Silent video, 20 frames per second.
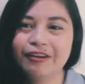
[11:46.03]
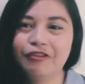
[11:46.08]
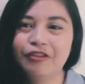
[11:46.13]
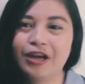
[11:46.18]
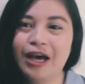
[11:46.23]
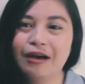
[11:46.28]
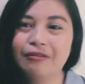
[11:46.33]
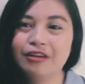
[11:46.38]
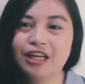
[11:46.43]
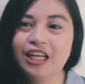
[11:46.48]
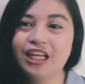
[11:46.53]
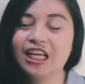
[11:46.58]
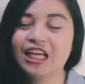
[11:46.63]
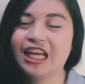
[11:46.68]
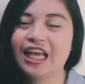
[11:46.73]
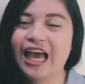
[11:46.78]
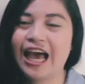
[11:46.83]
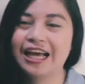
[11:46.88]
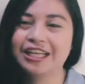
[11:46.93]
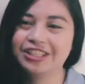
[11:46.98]
if you
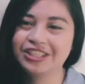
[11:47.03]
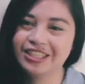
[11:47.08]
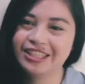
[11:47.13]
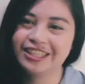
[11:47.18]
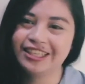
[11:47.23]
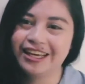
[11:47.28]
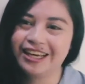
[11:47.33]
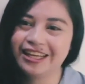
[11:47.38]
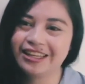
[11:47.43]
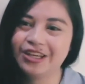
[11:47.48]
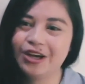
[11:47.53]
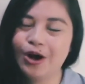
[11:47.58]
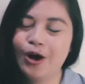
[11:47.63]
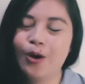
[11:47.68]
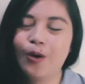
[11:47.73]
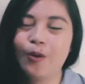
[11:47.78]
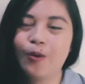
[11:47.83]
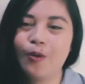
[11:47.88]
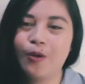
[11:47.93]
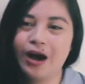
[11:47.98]
haven't catch it yet,
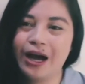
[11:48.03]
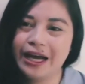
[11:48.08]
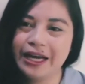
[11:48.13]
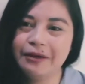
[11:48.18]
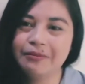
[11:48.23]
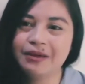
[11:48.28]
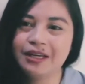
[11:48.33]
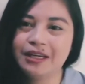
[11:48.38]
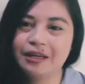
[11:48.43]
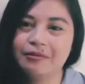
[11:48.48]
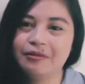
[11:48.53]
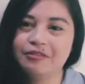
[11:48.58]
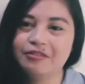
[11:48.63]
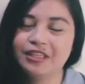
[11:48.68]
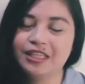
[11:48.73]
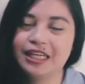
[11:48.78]
why I became